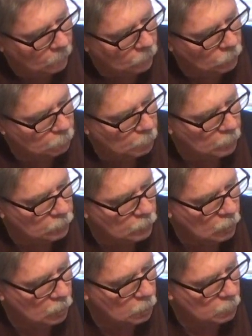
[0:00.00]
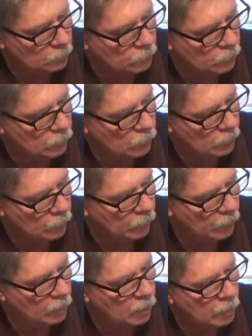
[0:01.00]
spaced out a little bit further, and
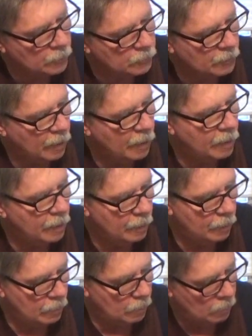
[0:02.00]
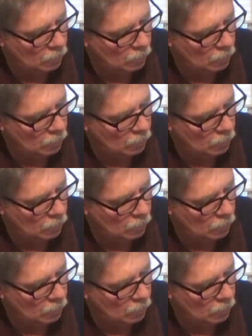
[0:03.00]
they are just a hair